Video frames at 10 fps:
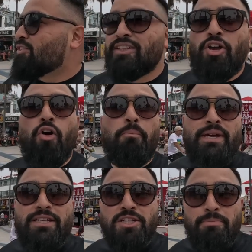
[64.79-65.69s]
this whole
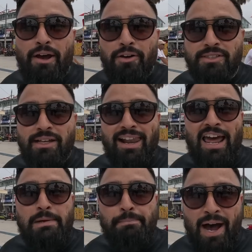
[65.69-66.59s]
beach smells
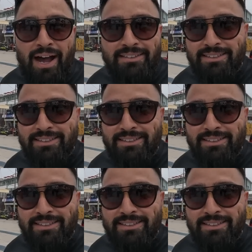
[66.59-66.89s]
like pot.